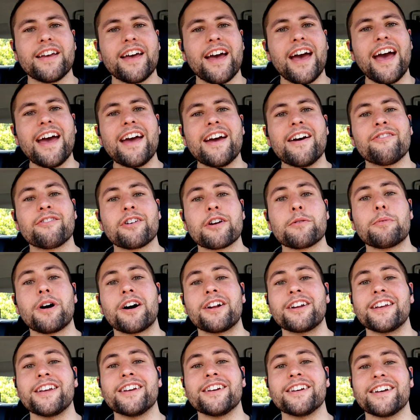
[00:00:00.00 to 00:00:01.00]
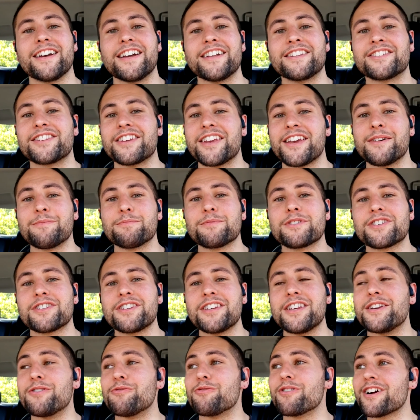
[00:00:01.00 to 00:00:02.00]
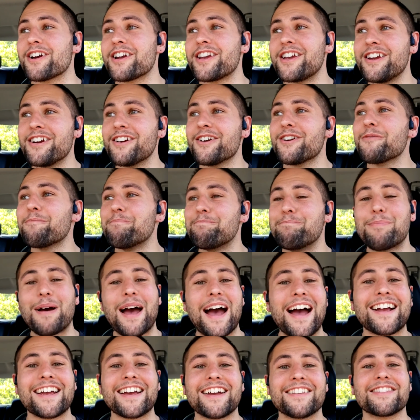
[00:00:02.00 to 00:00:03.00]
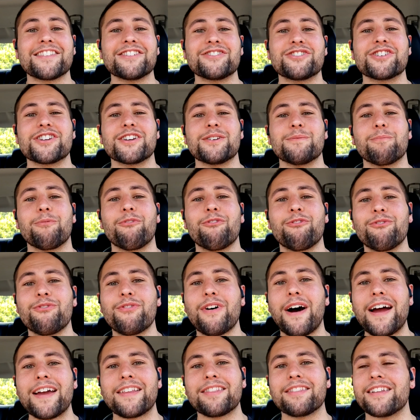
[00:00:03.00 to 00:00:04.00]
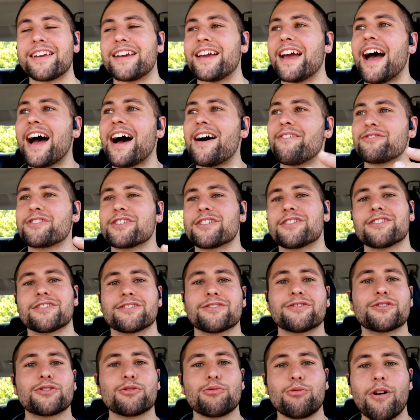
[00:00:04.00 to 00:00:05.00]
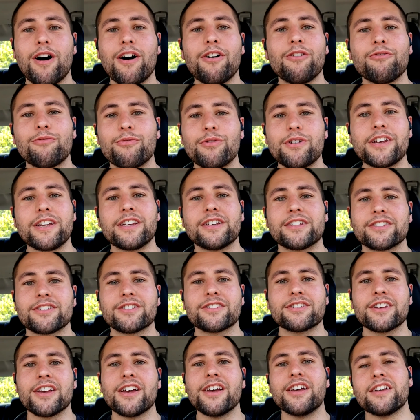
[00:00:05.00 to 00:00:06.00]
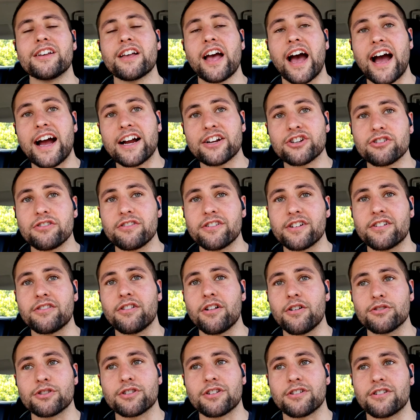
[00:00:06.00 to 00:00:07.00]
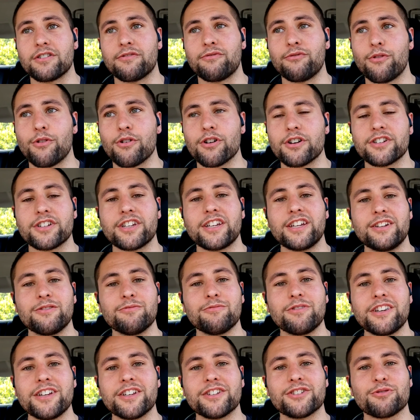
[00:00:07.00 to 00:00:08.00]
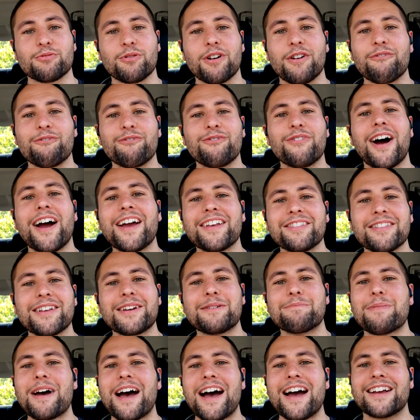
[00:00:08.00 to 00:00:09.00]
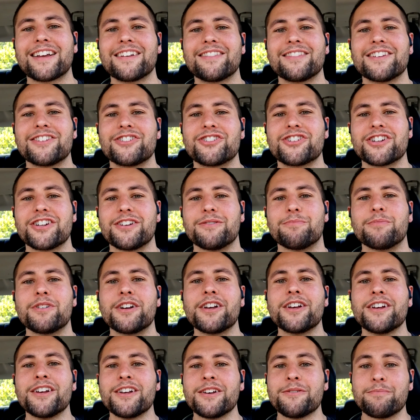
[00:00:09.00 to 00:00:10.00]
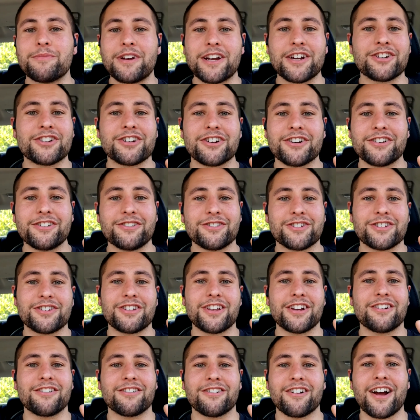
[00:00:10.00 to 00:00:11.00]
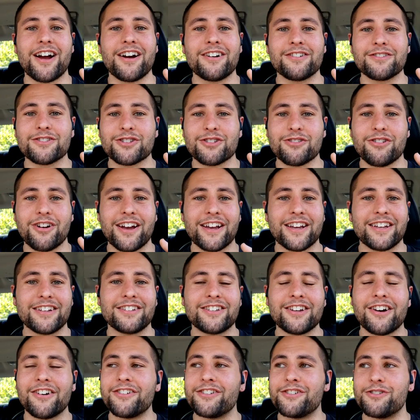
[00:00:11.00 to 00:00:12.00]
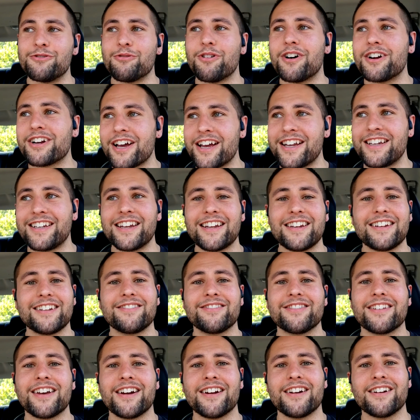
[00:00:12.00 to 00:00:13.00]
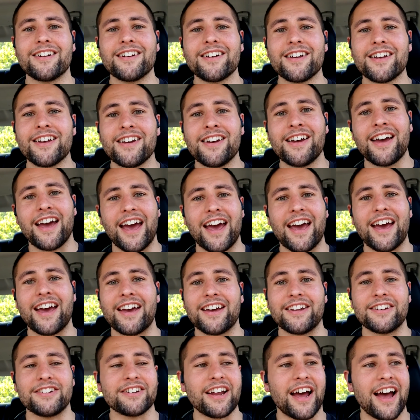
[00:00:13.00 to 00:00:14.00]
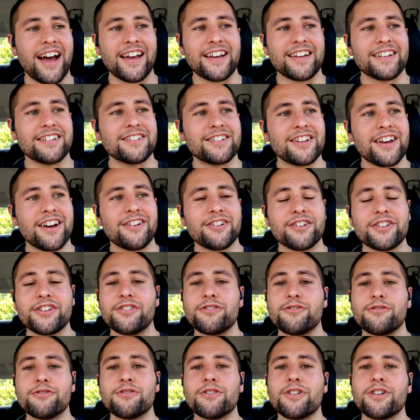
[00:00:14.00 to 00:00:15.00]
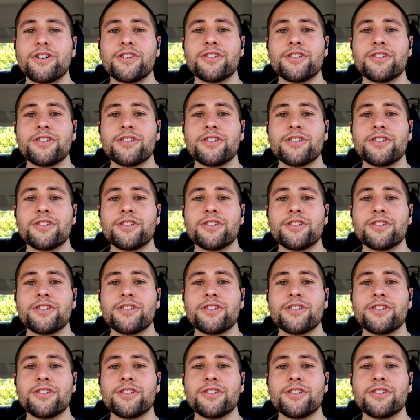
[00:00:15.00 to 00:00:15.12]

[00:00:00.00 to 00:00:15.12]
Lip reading: Hey everybody, it's MC. We're here back at the gym, finally. After 12 weeks, actually closer to 14 weeks, we're finally back in the gym. Make sure you stick around so I can tell you what I did in there, and I can tell you